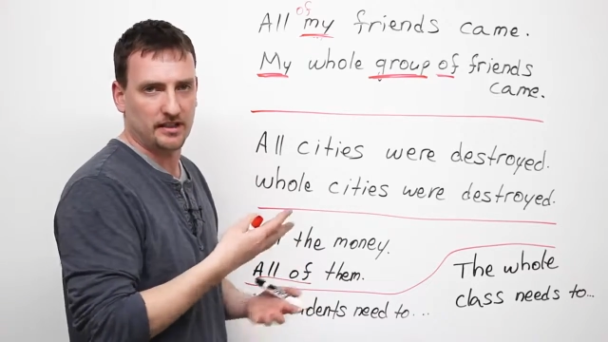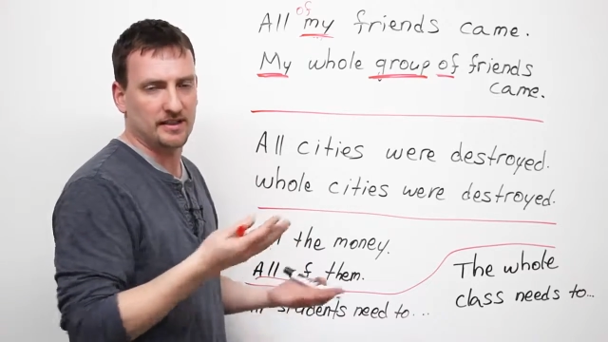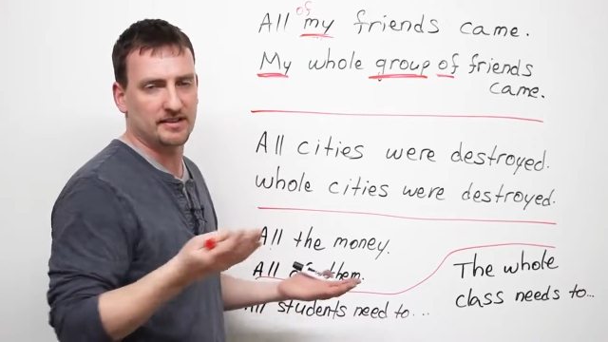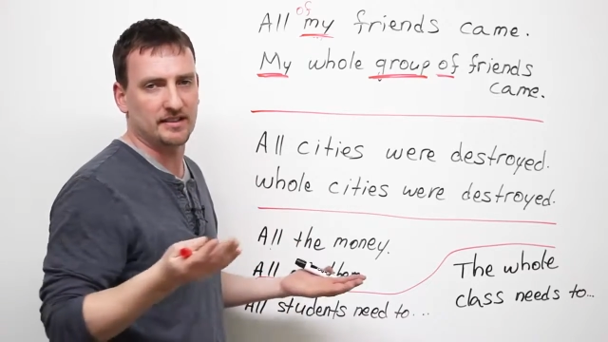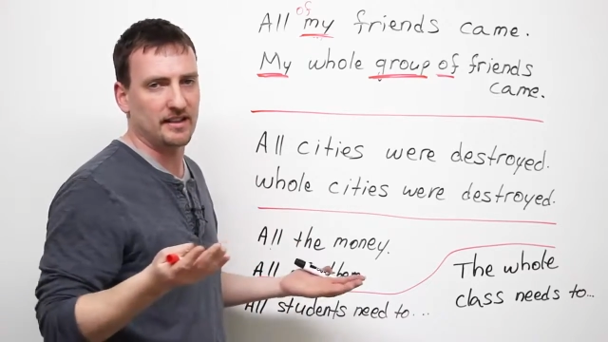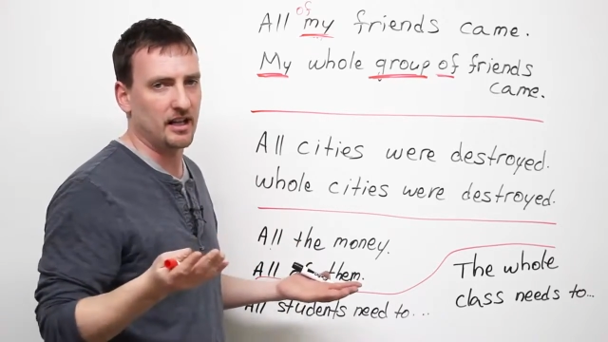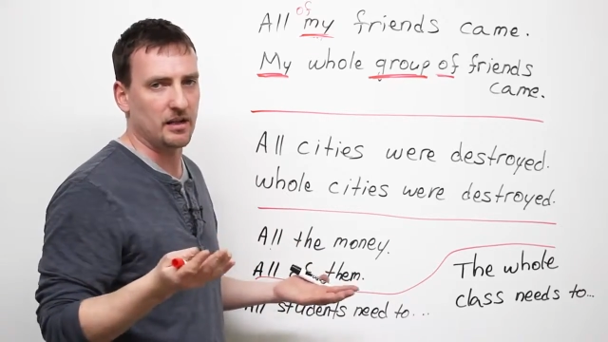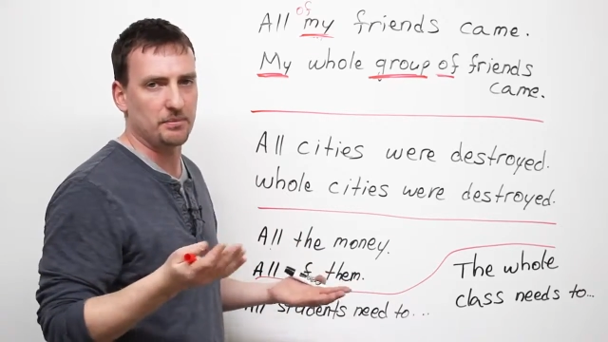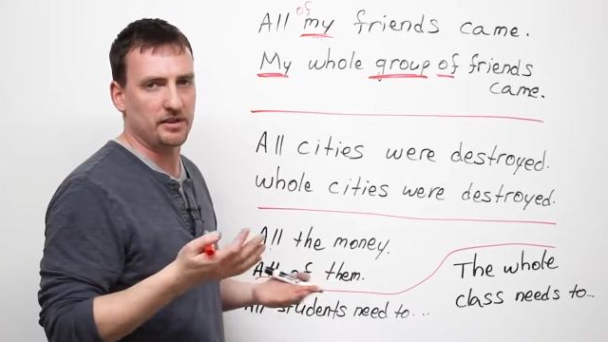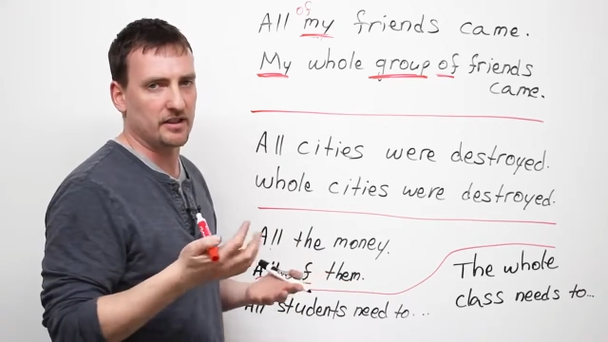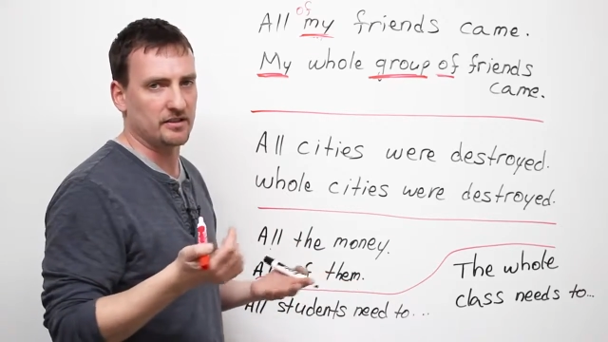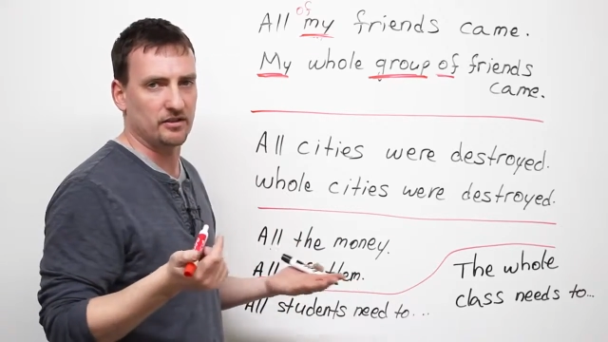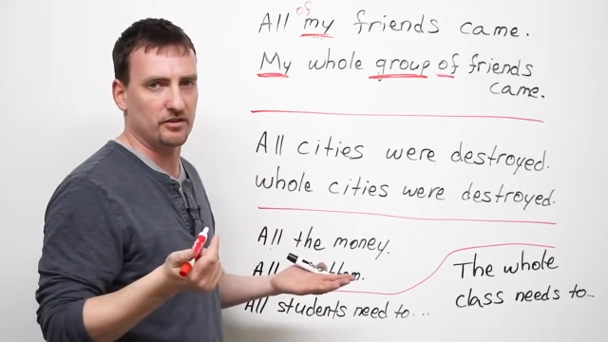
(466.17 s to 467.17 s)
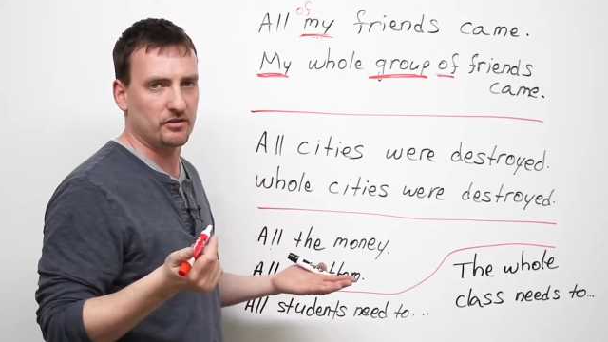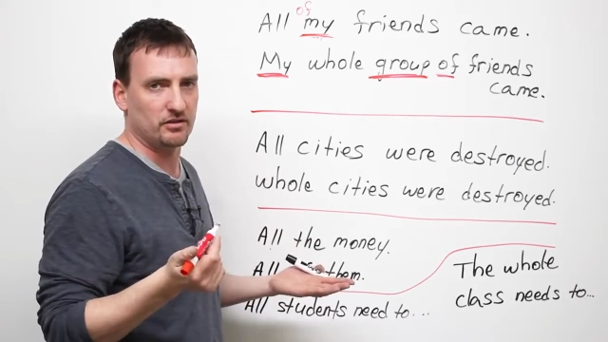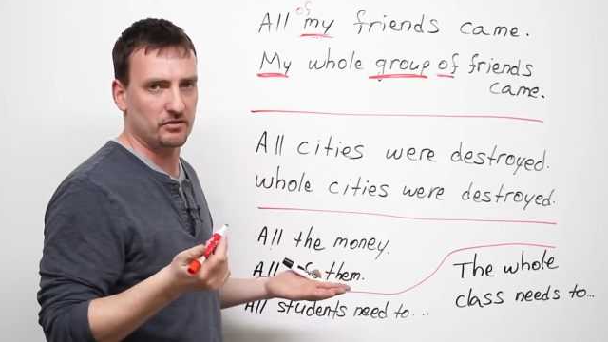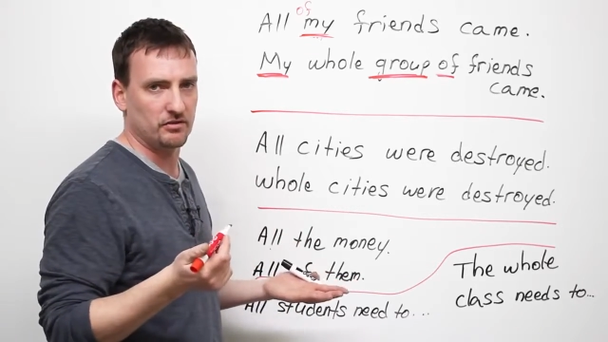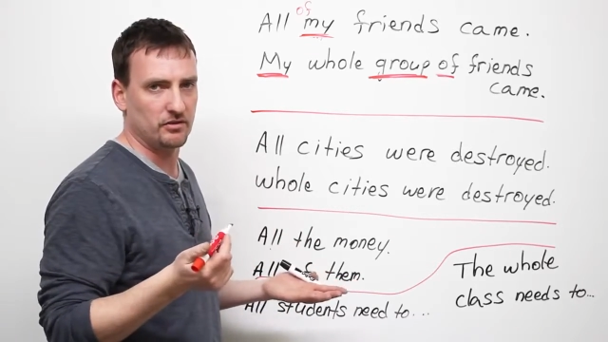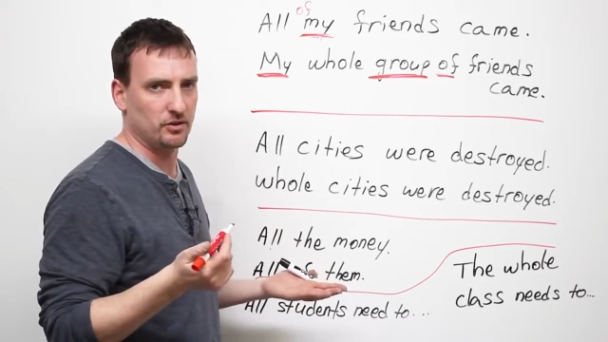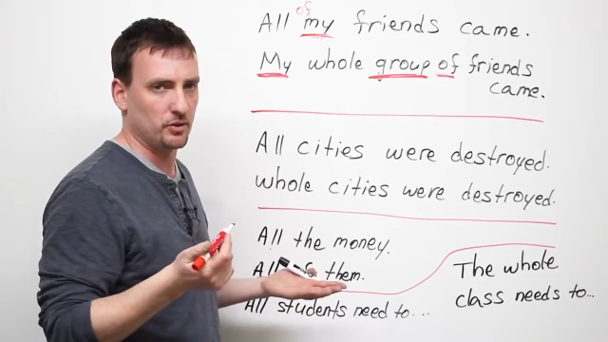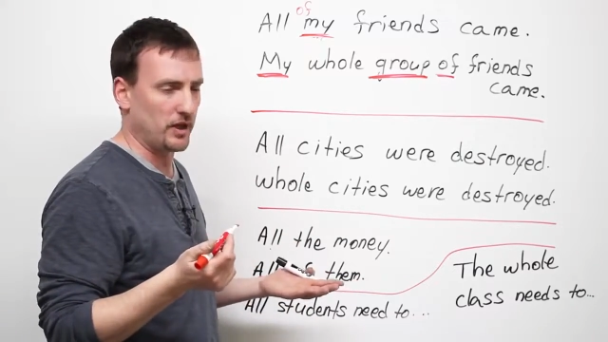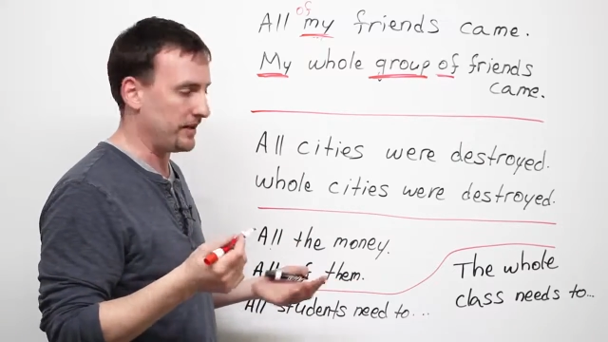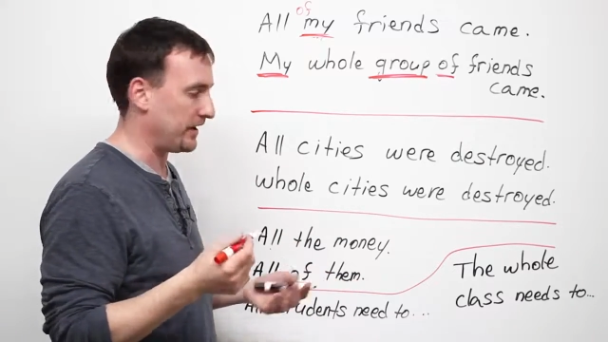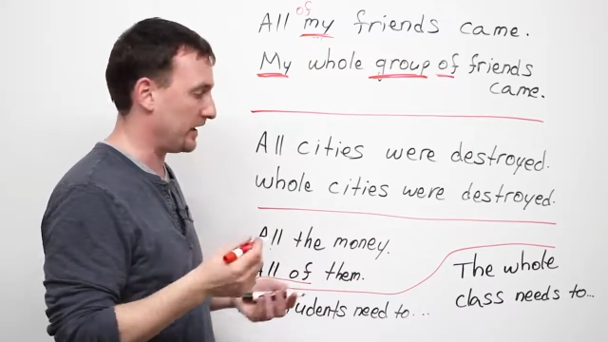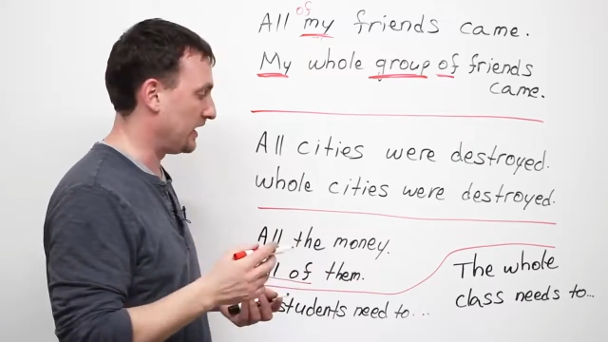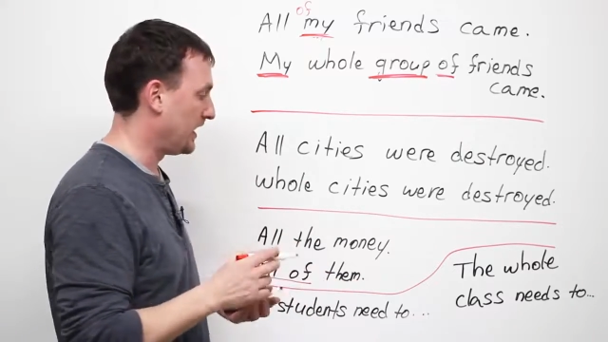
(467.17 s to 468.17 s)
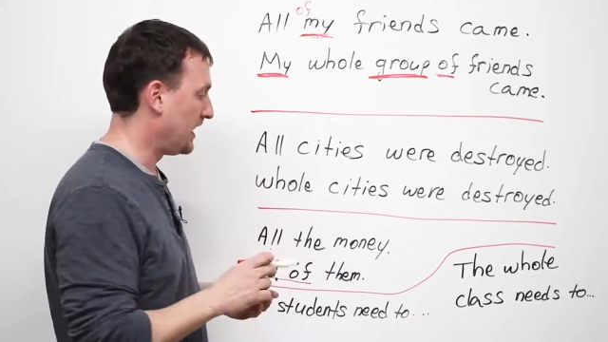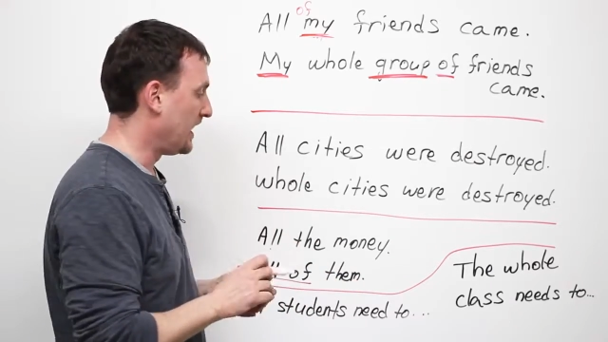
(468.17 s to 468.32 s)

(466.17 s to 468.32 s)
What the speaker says: doesn't help. It doesn't do anything.